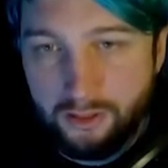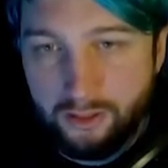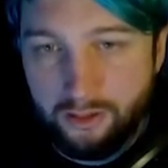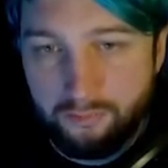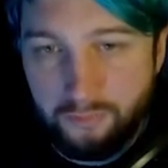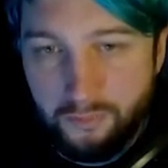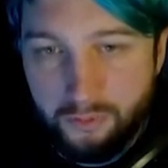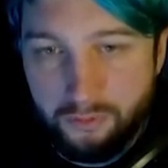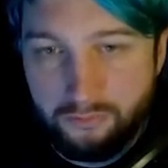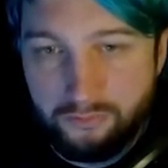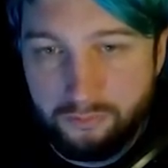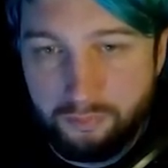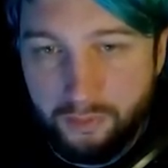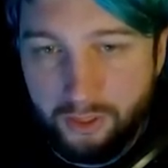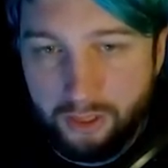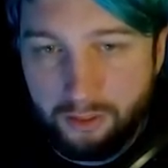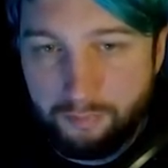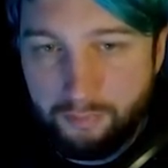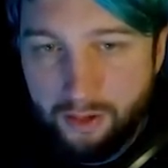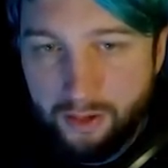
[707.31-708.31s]
Moved my
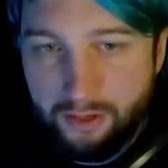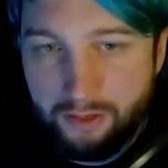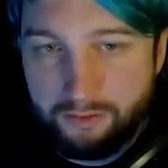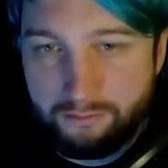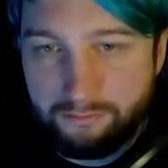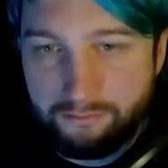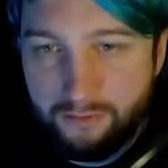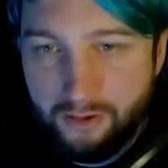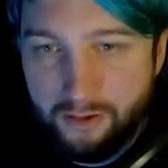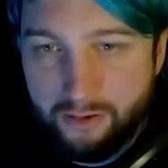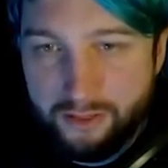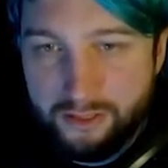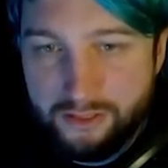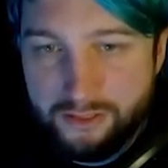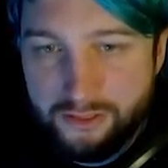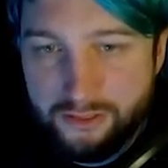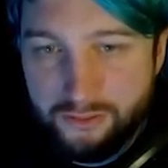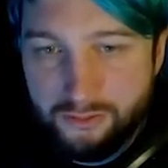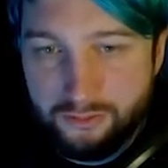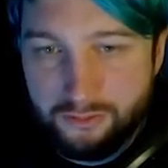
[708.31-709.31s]
commander very
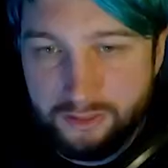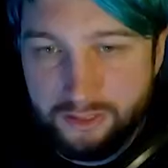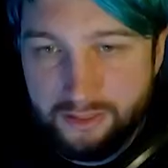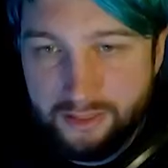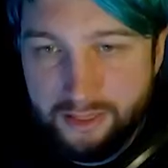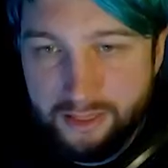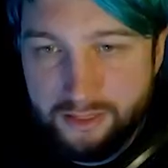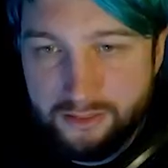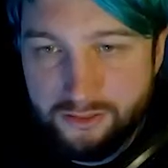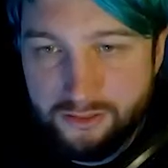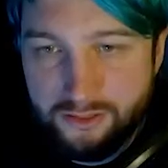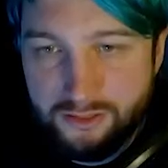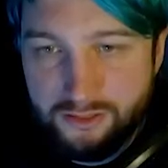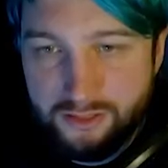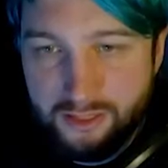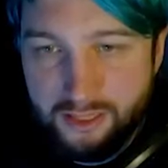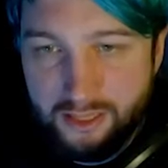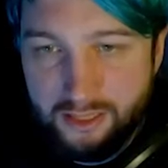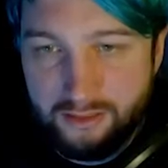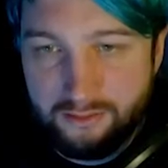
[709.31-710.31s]
shortly there just
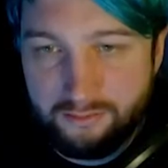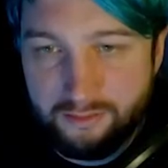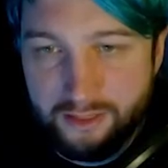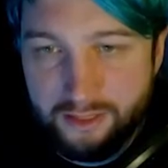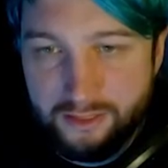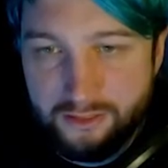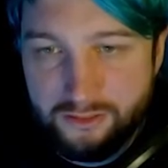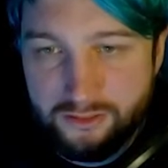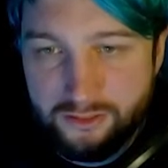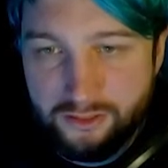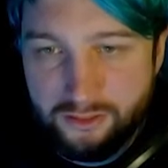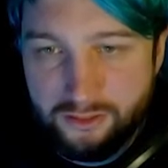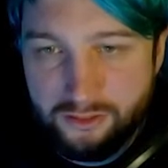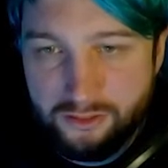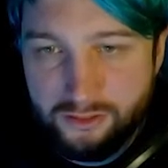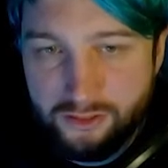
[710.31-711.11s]
to get in range to